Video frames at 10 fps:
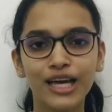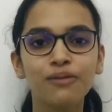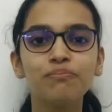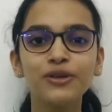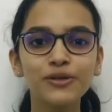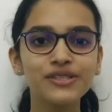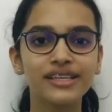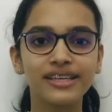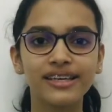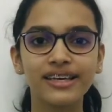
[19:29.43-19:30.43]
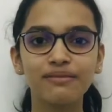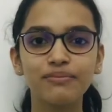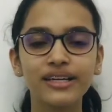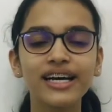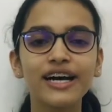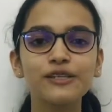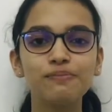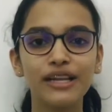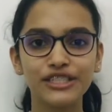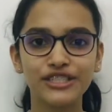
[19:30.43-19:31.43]
Music can bring us
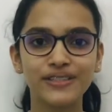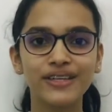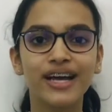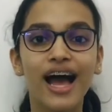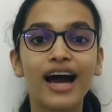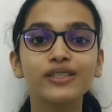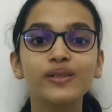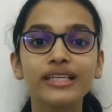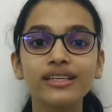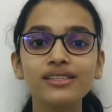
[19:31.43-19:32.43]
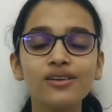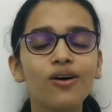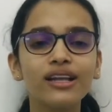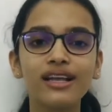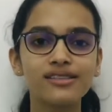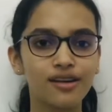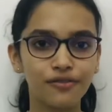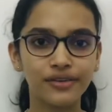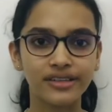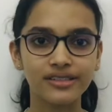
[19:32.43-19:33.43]
pleasure and release all our
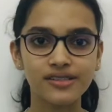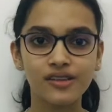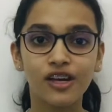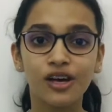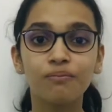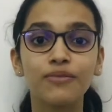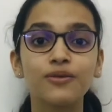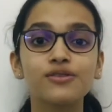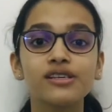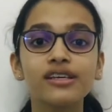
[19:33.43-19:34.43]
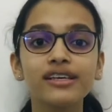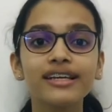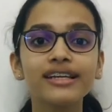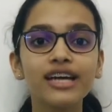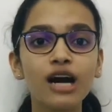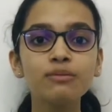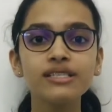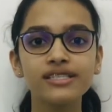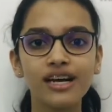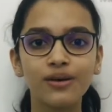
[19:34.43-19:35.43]
sufferings. Music can calm us
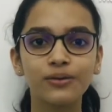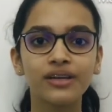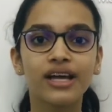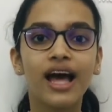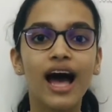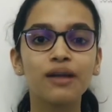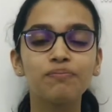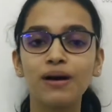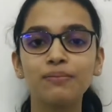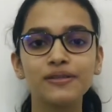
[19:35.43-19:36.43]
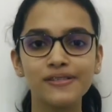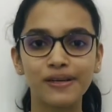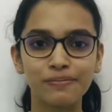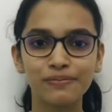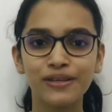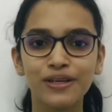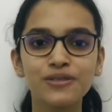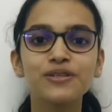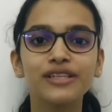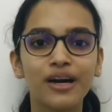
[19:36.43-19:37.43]
down and pump us up.
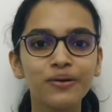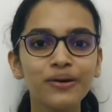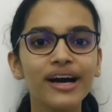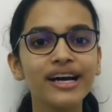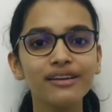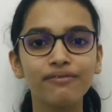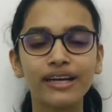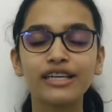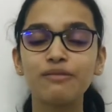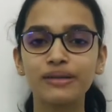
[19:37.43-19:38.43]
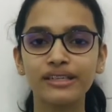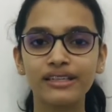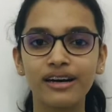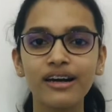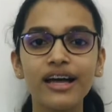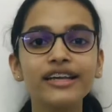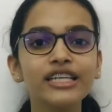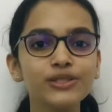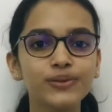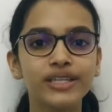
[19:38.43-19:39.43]
So now I invite Aparna and
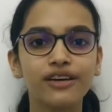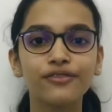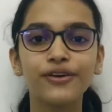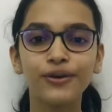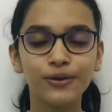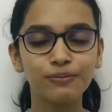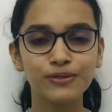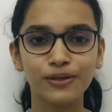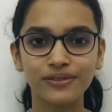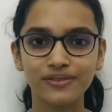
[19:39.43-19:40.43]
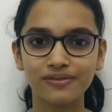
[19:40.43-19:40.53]
Aishwarya for a group song.